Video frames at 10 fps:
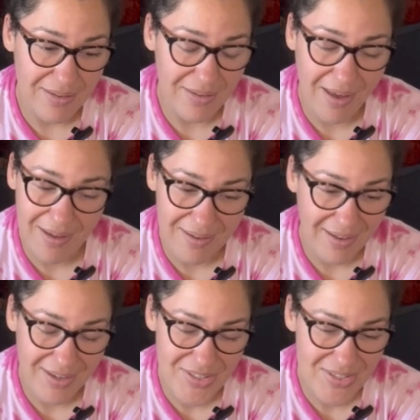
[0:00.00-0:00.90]
Yeah,
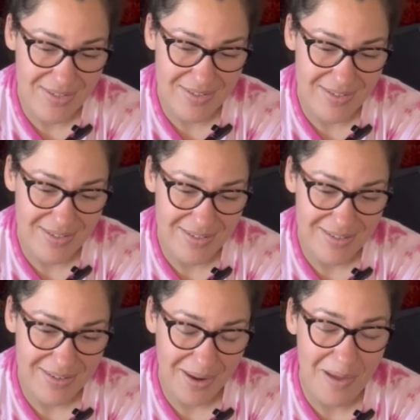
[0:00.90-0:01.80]

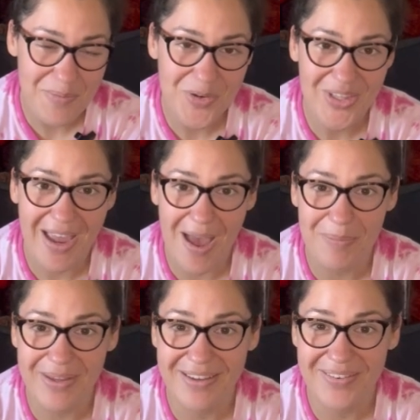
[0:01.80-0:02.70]
I'm really
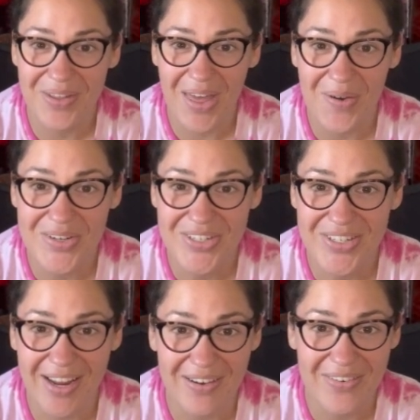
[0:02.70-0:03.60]
happy with how it
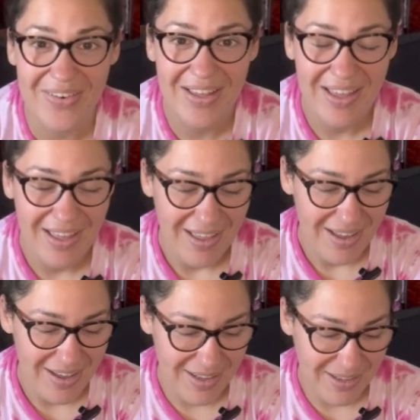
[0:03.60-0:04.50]
turned out.
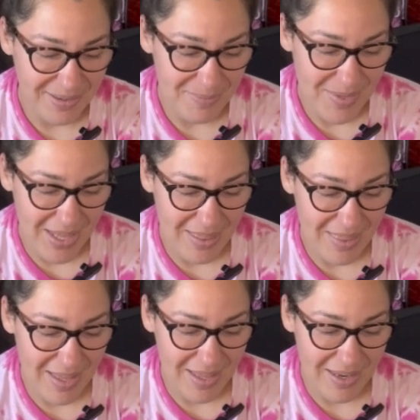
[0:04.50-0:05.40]

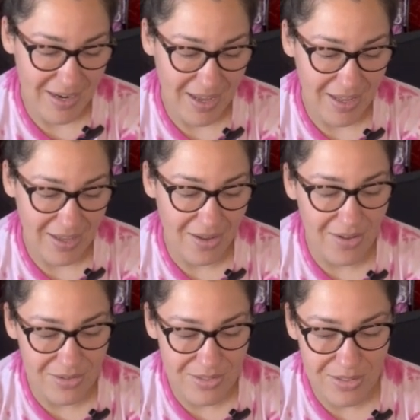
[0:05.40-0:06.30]
And then I
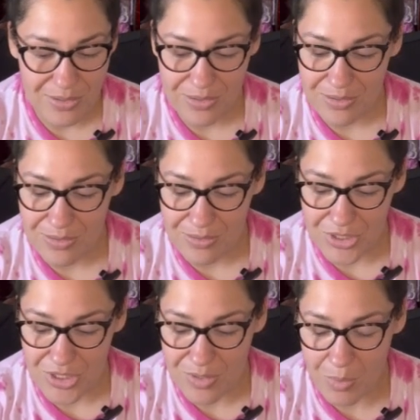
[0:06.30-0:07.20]
also
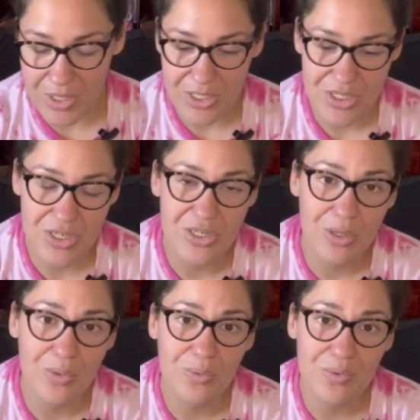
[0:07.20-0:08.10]
just wanted to
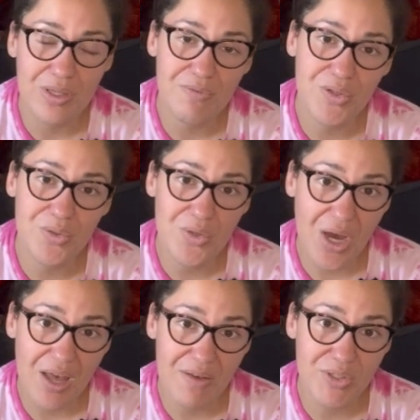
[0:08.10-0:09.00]
note, if you do
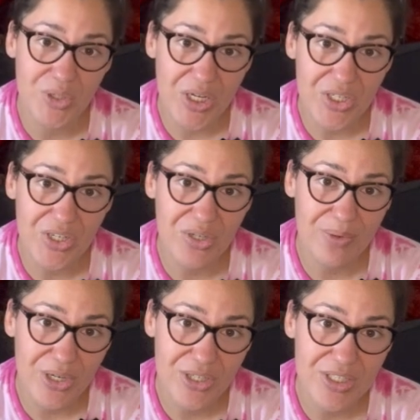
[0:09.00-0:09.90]
not have a credit card
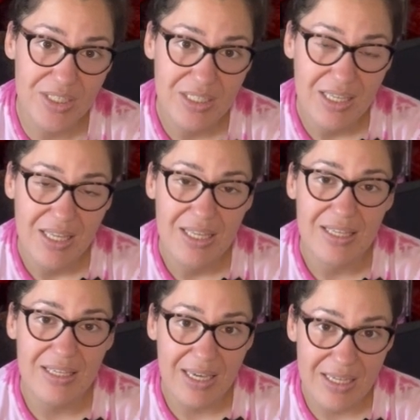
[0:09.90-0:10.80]
reader,
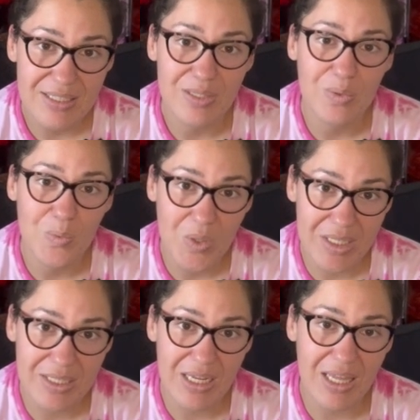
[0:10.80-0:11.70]
get
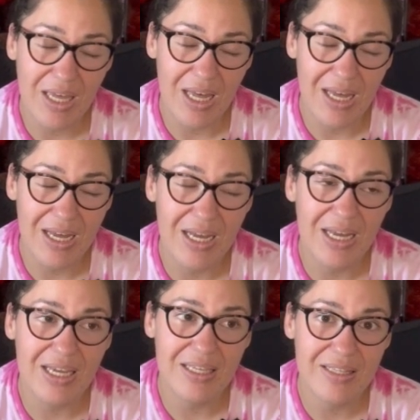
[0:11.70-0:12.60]
one. I
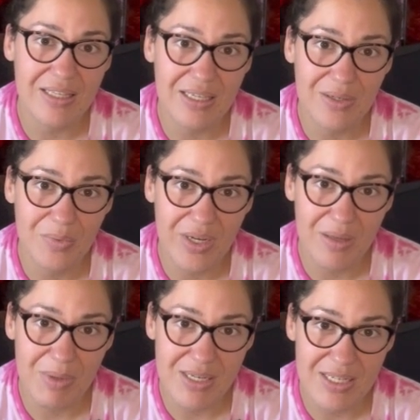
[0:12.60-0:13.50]
highly
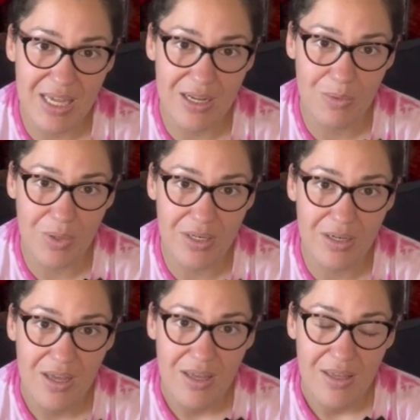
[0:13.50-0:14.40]
recommend getting one.